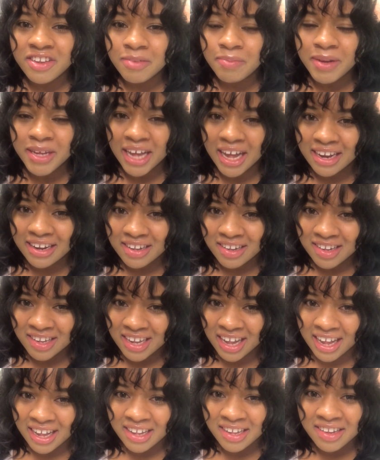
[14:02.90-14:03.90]
to be
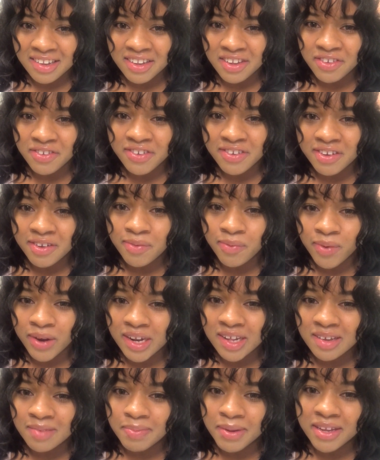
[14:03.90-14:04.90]
honest, guys, you shouldn't want
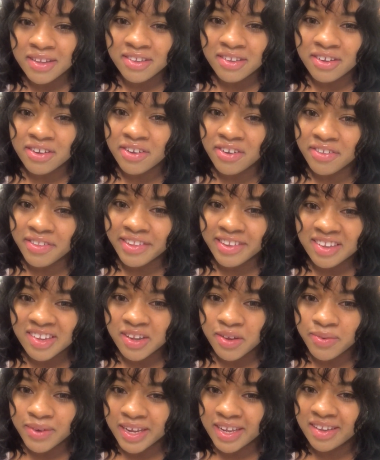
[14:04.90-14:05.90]
to speak to a girl that's
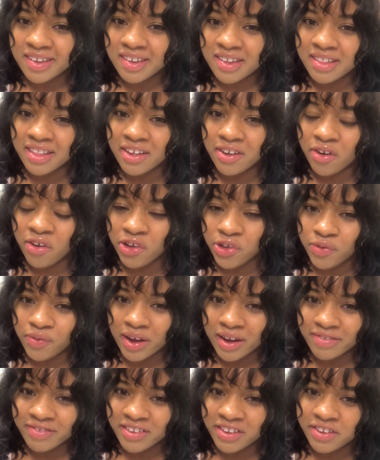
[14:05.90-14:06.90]
so easy that all you
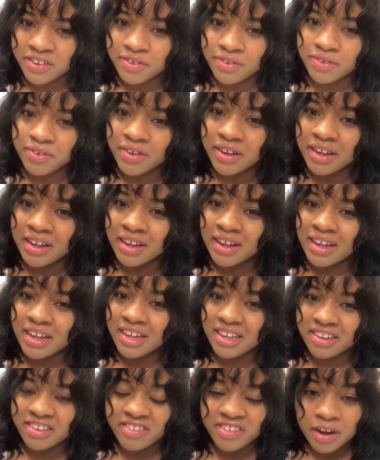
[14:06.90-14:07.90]
have to do
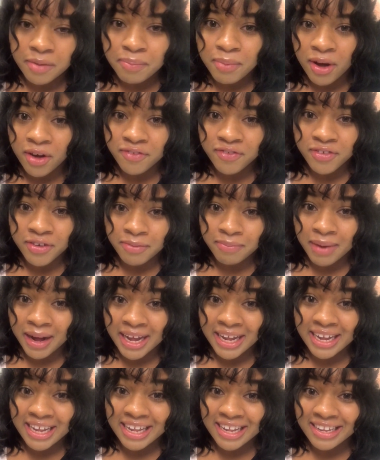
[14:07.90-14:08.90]
is jump off your
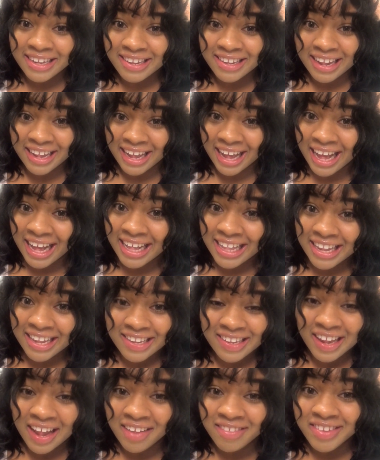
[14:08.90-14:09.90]
bike and say, hey,
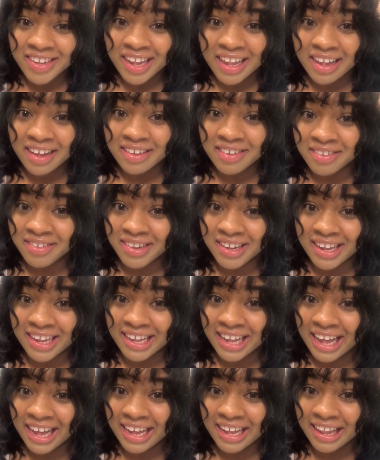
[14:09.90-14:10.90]
let's have sex, or
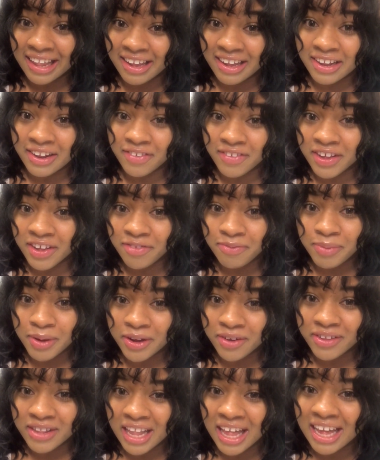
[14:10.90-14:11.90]
say, hey, like, you know, give me
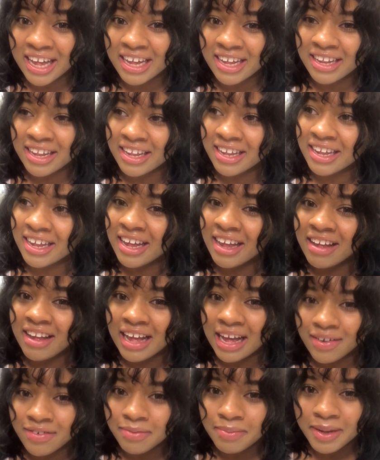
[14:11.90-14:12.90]
your line. Like,
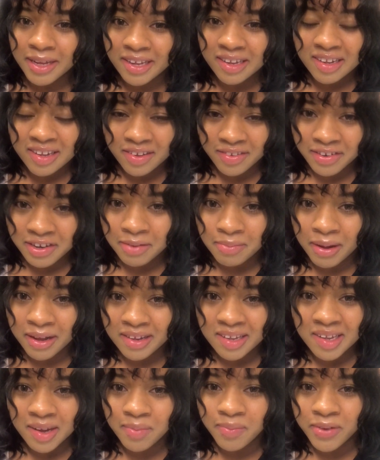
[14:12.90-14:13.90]
I would be concerned
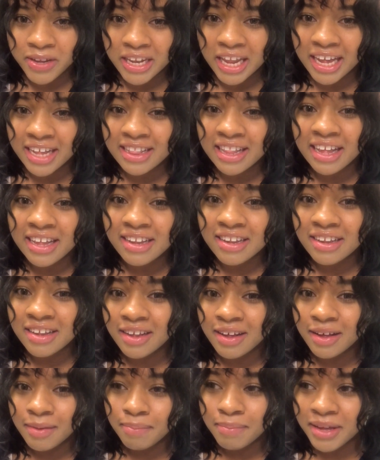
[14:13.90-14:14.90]
about someone like that,
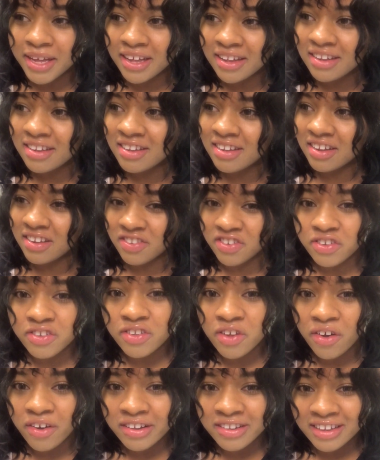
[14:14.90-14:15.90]
because she'll
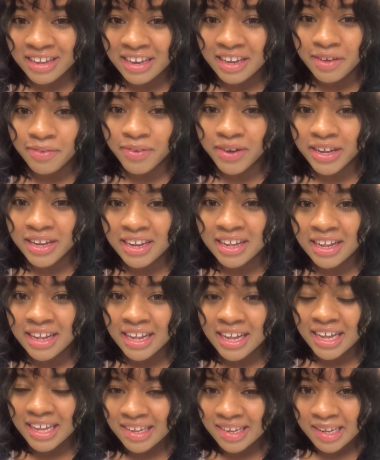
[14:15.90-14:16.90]
talk to anyone.
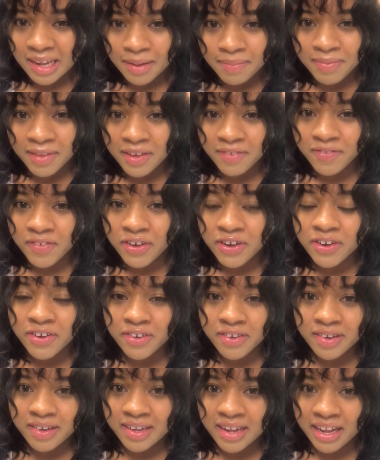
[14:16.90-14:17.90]
And same thing for
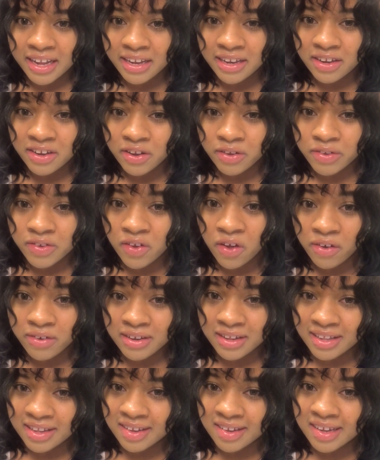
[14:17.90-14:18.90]
girls that, you know, talk
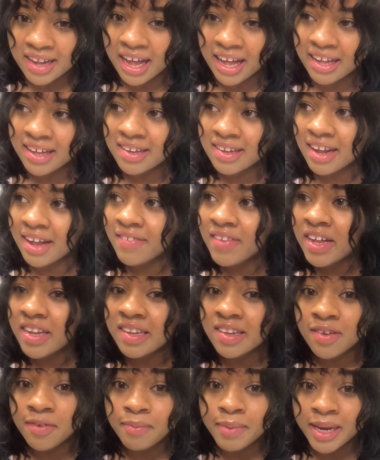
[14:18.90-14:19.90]
to these guys. I've
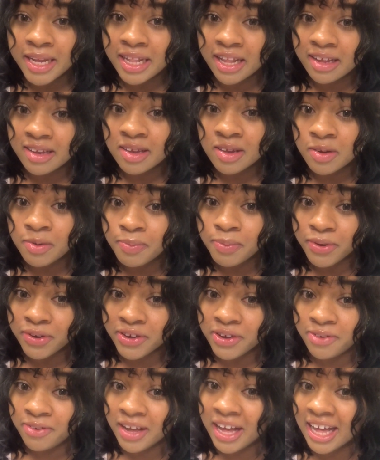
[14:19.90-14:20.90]
had so many, like, super
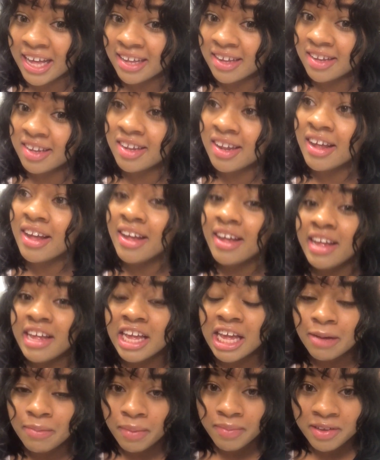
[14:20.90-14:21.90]
cute guys
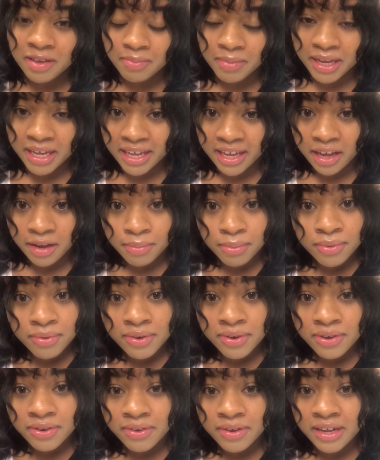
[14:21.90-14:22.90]
come up to me,
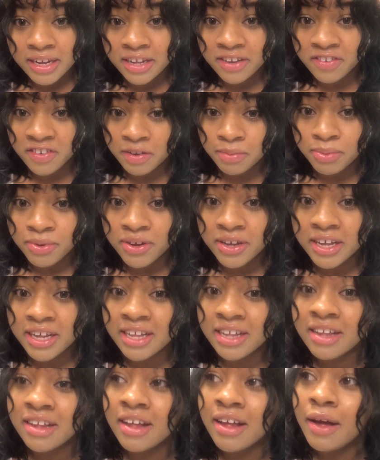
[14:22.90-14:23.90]
Ikebukuro and in
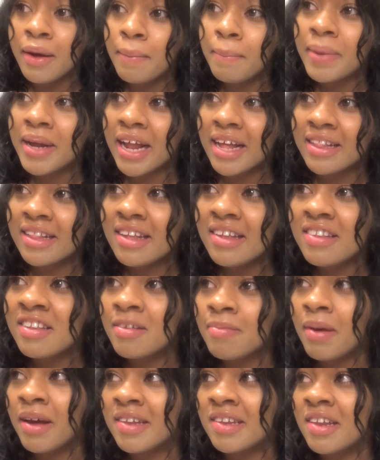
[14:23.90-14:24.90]
Shibuya. But I think
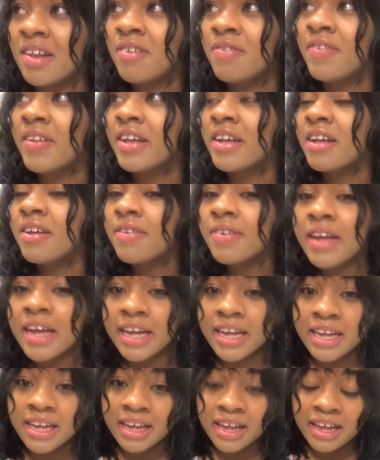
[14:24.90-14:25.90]
to myself, like,
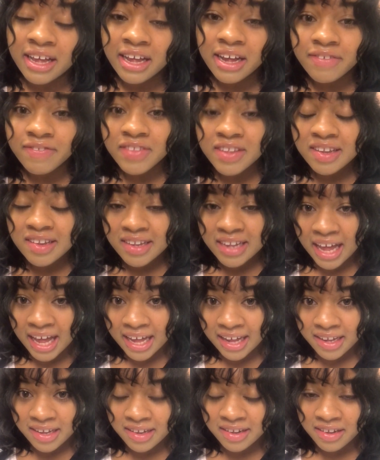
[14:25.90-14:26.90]
okay, if this
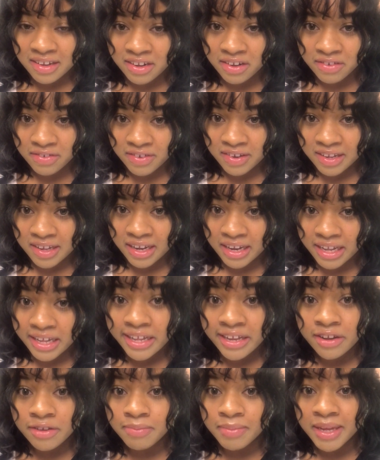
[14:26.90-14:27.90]
guy is, you know, just gonna
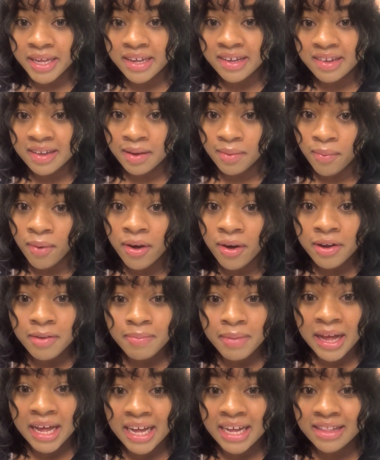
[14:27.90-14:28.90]
hit on me because he walked
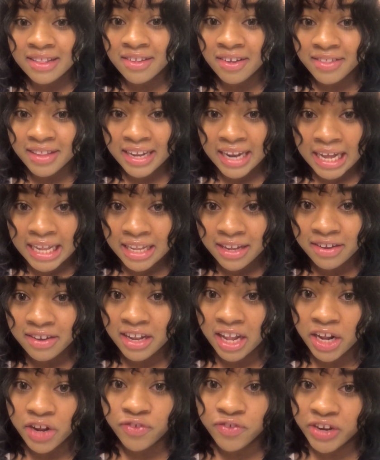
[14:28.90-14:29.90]
by and thought that I
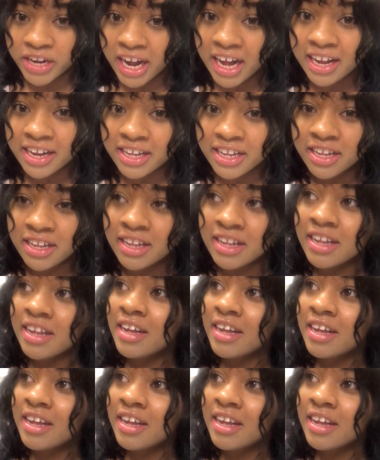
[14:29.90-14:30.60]
looked like Rihanna,